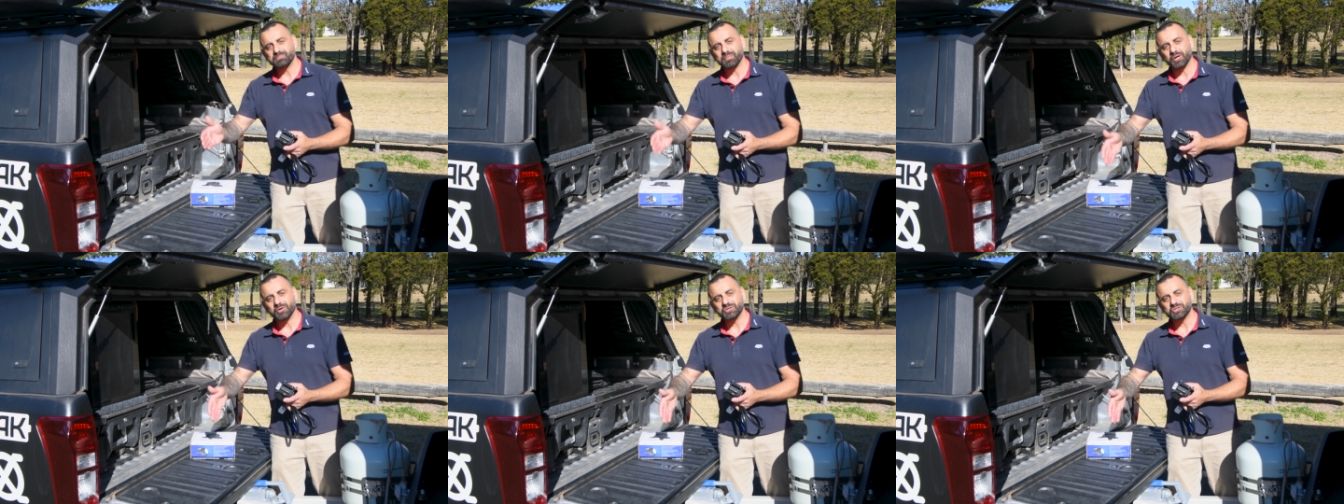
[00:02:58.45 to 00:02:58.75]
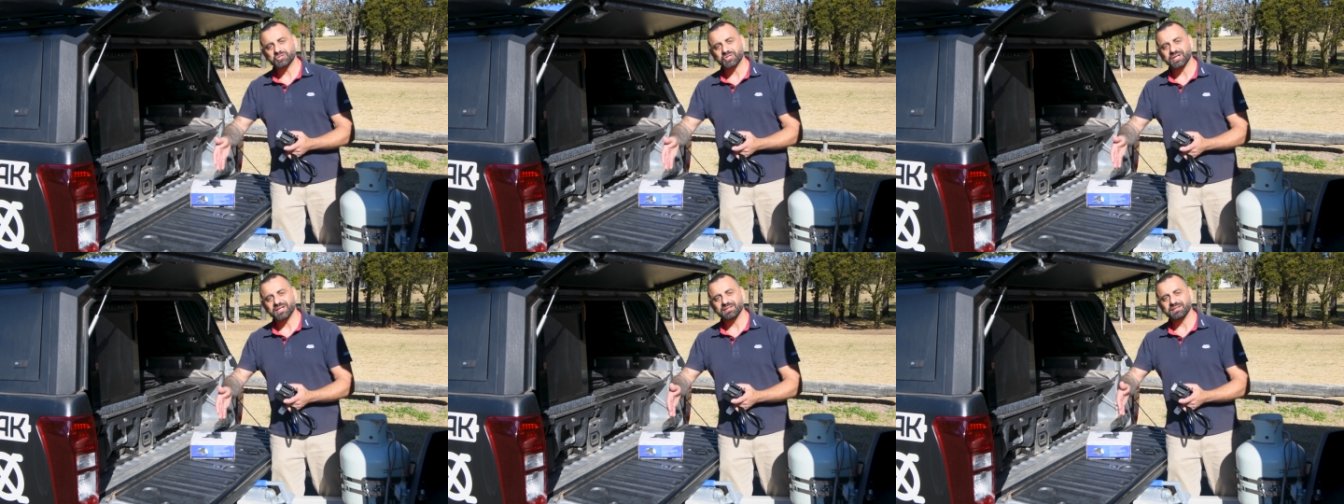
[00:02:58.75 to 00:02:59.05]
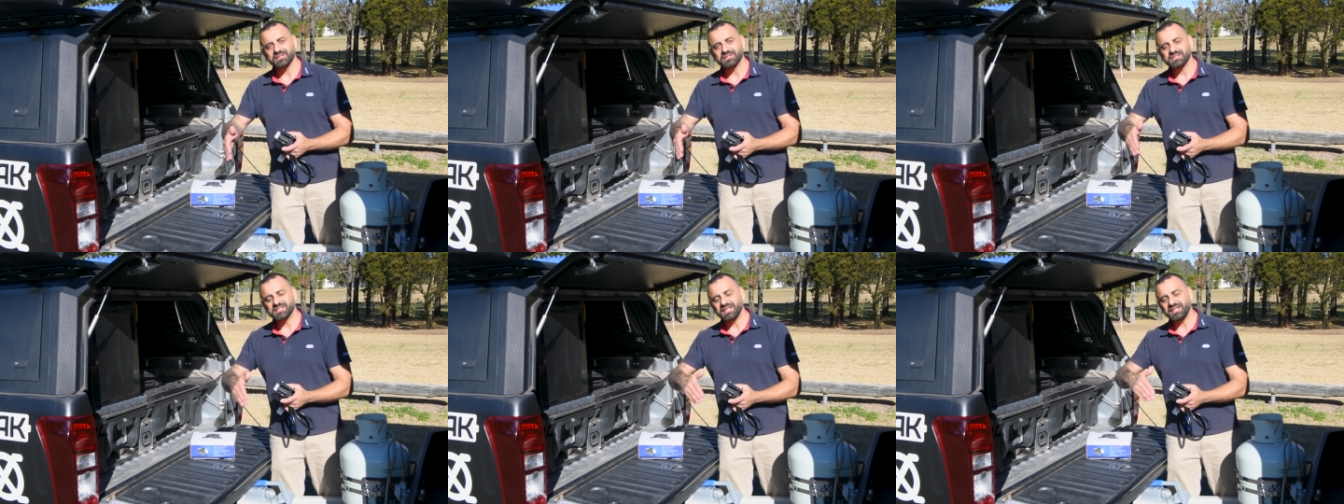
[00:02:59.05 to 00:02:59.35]
boat
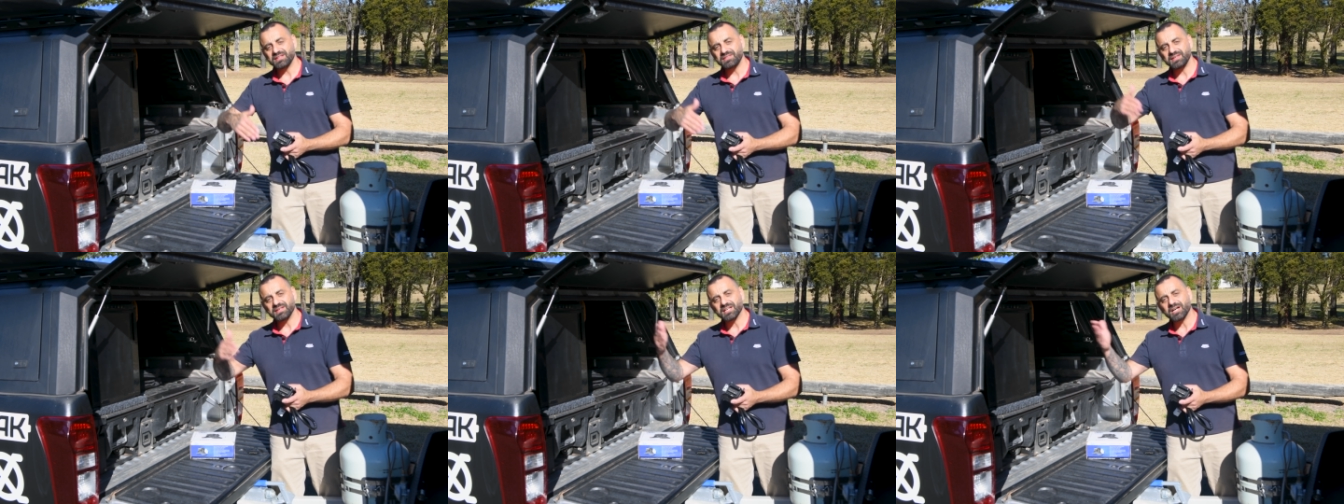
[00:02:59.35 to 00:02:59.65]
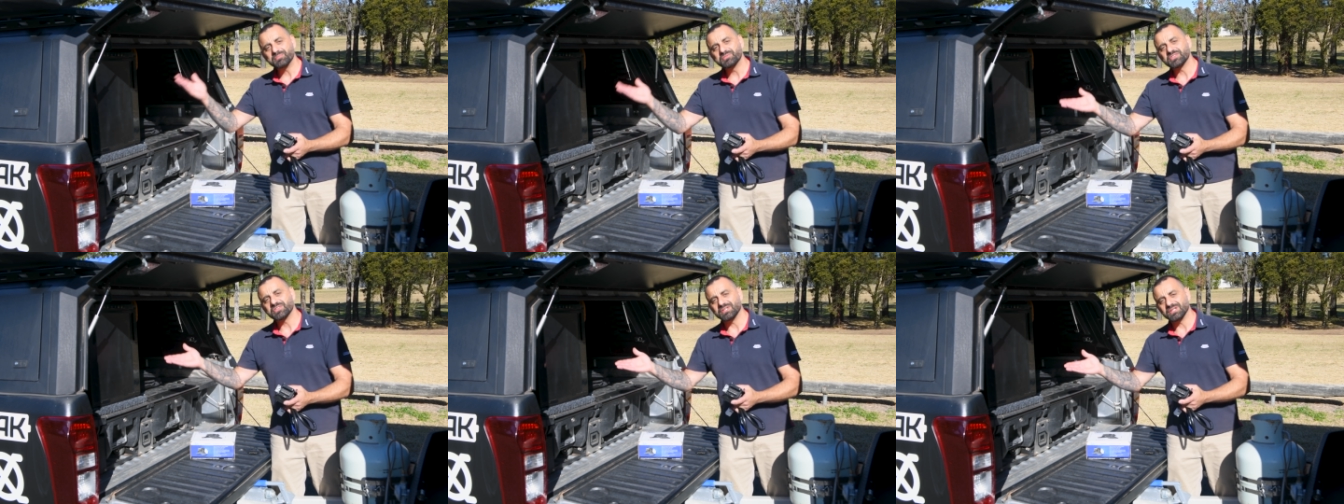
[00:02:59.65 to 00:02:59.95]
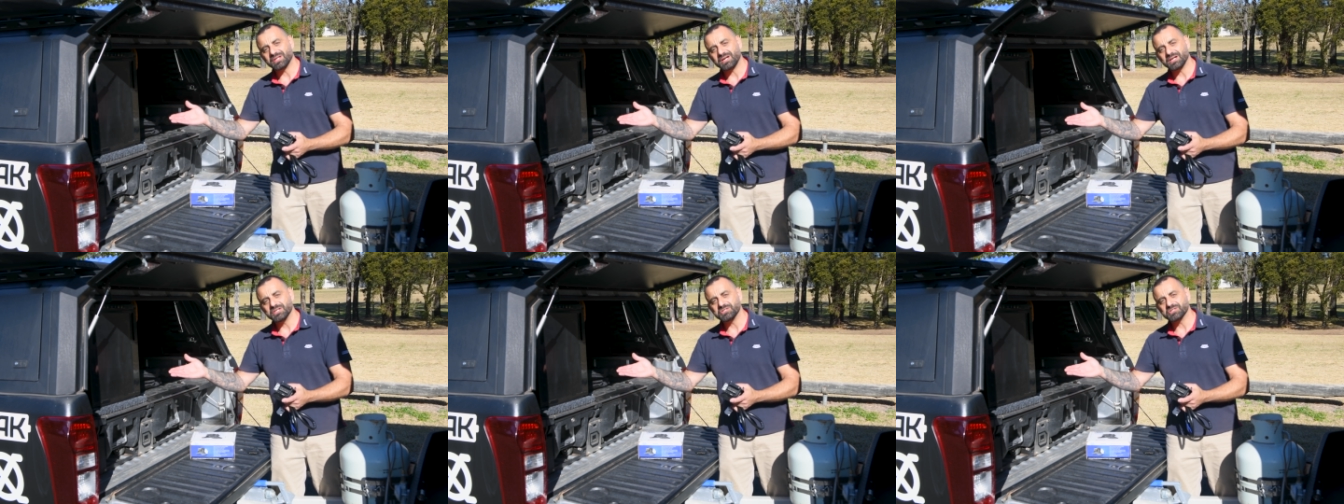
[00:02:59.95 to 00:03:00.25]
trailers, anything up to
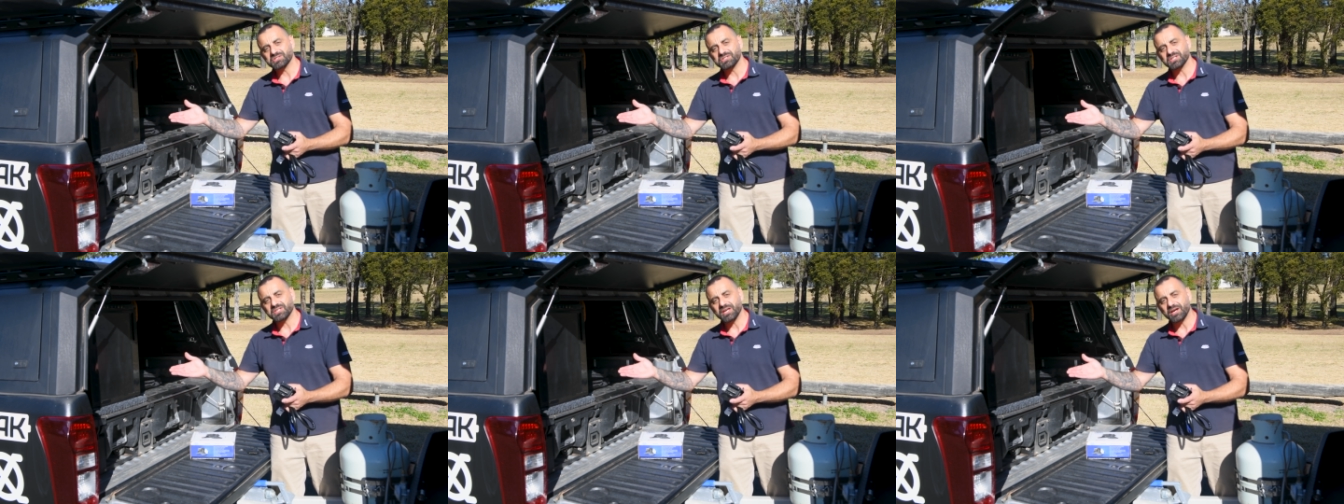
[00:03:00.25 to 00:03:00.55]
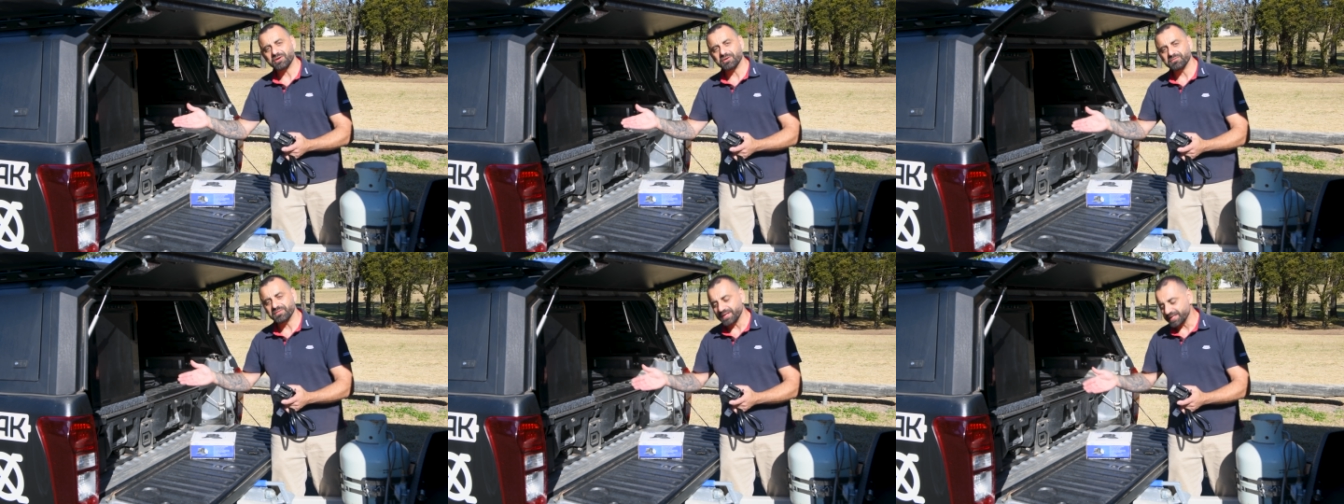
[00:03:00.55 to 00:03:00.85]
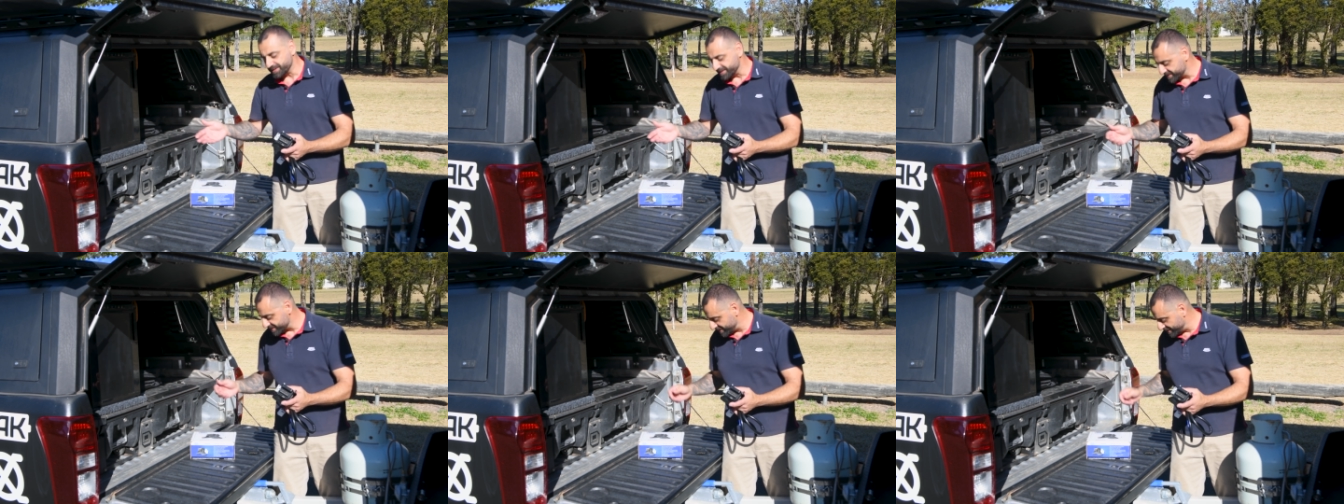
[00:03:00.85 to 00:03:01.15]
the largest of
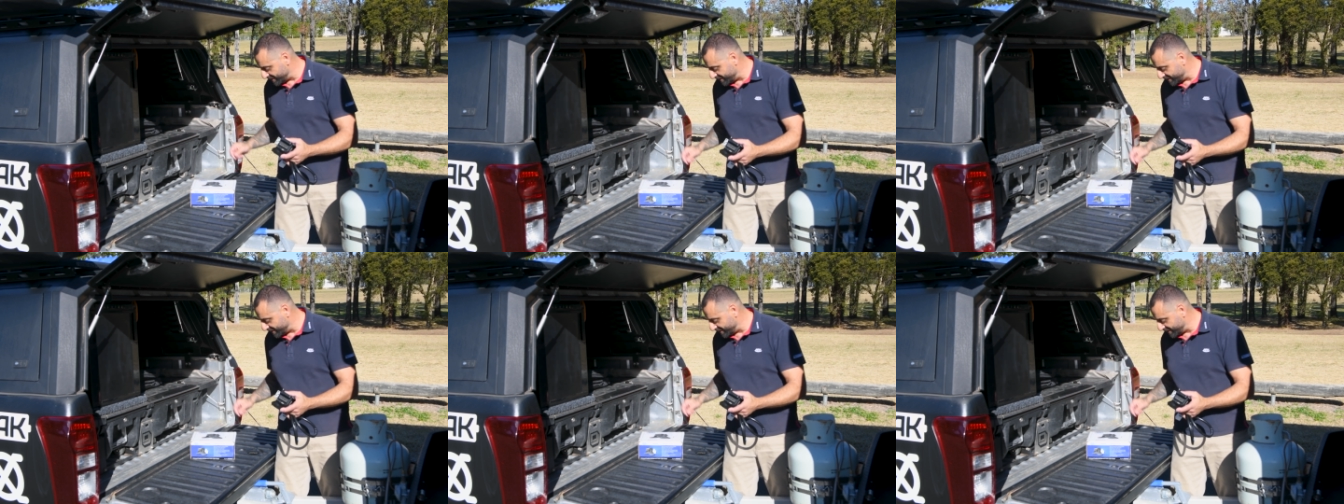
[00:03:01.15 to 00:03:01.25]
caravans.